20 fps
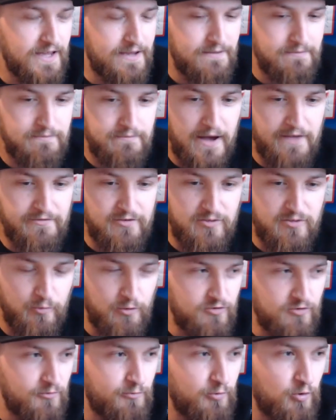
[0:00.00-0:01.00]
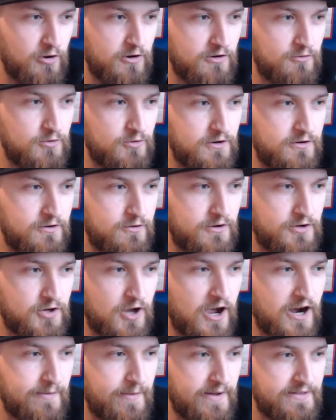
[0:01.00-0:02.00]
at Mafia Sports Report were
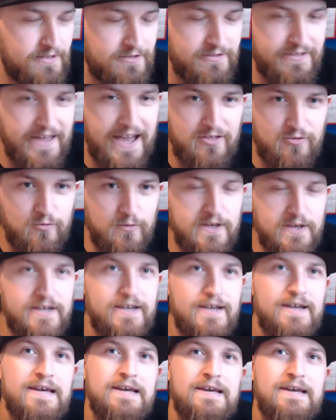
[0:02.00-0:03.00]
talking about this last week.